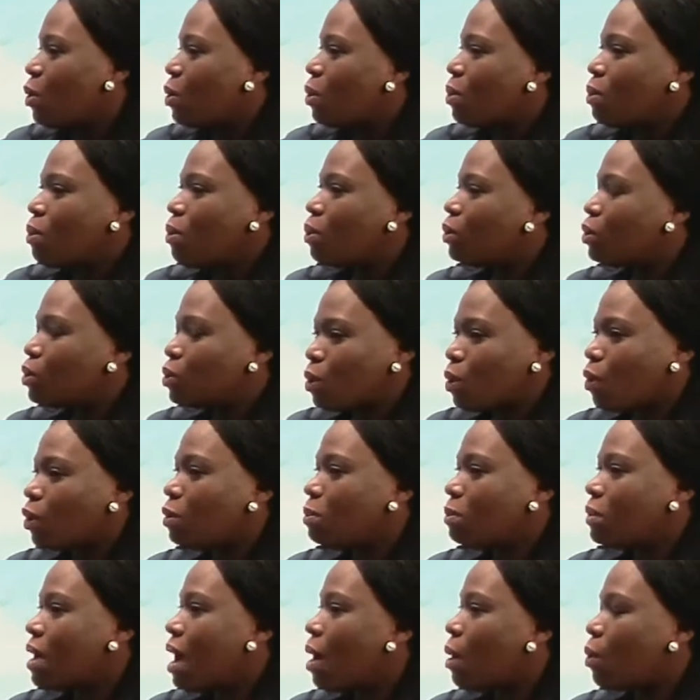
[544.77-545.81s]
who
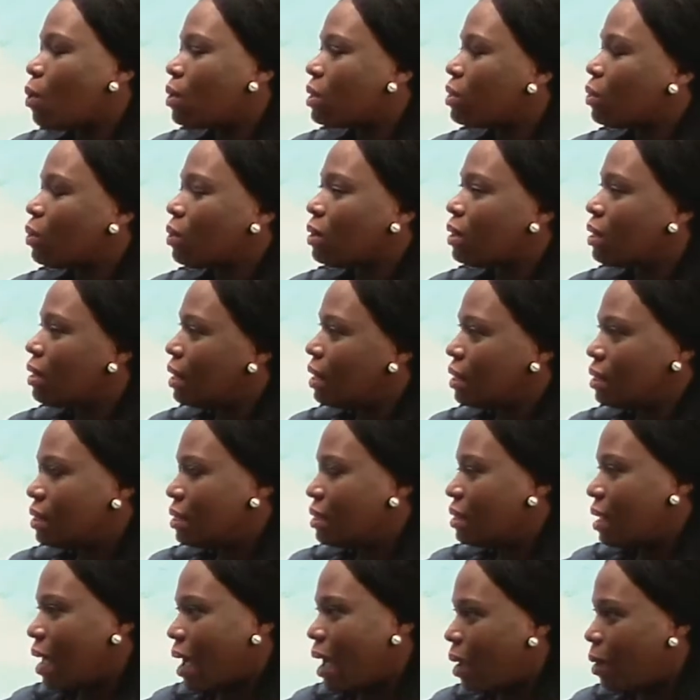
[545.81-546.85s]
told me I was on this
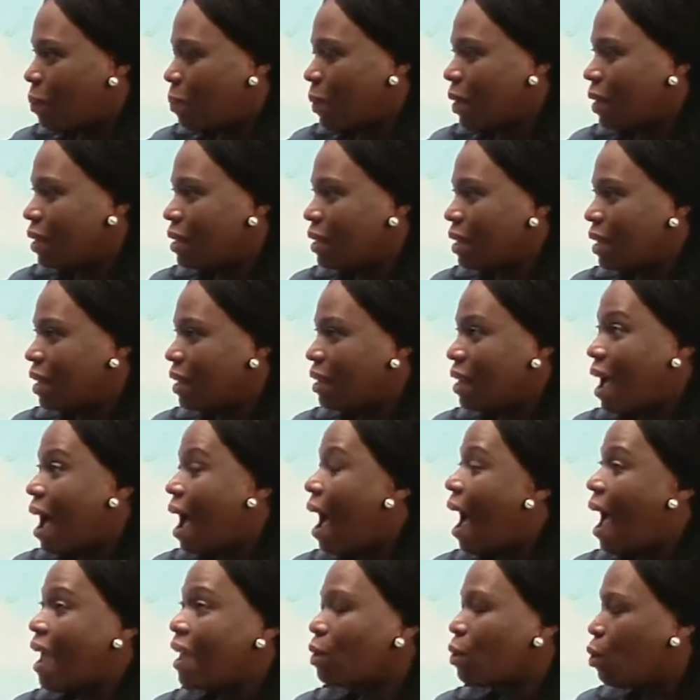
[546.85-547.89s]
type and then
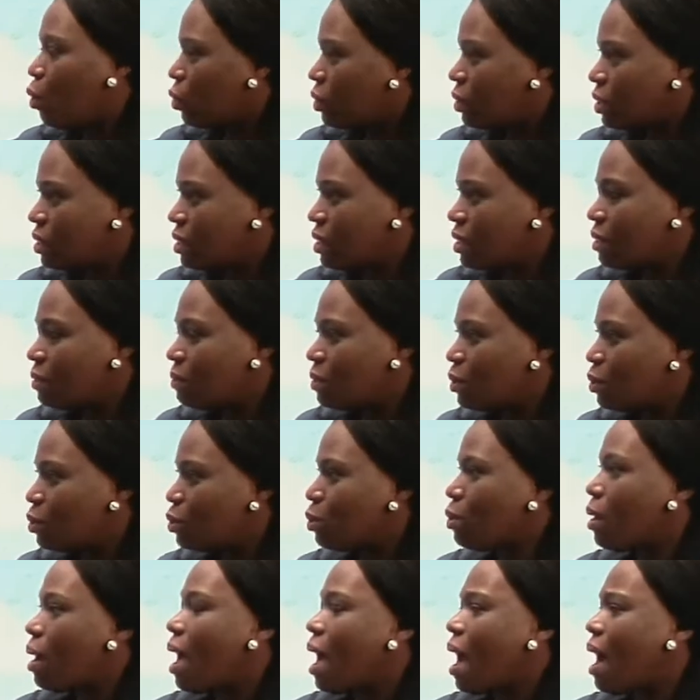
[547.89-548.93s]
I conceived.
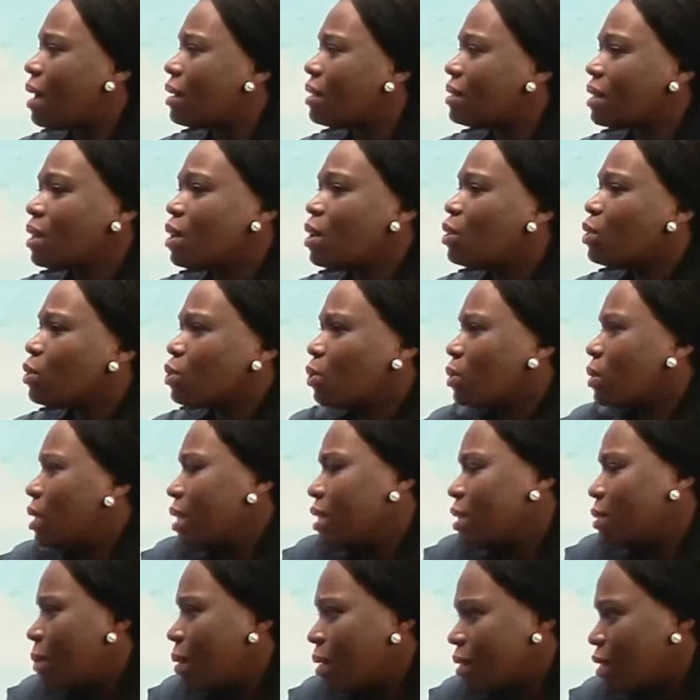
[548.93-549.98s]
So I asked, so
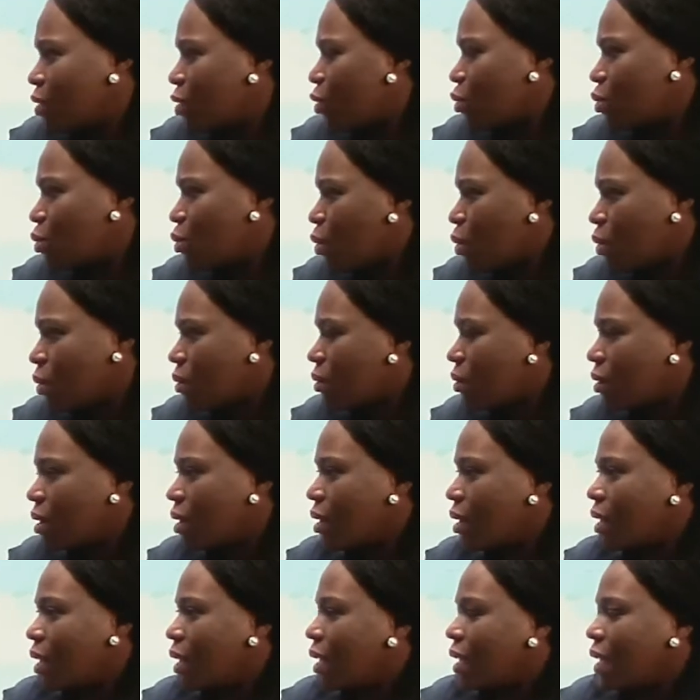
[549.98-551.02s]
it means it's not
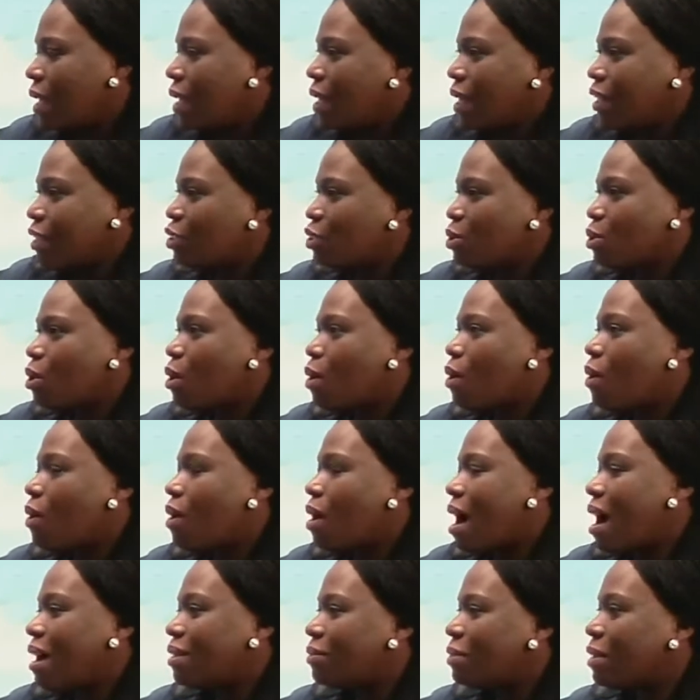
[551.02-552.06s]

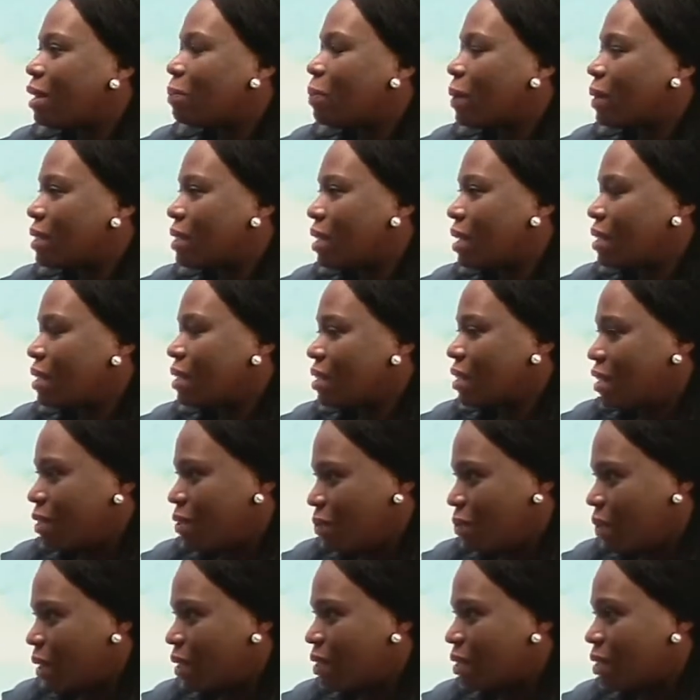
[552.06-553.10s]
100% effective.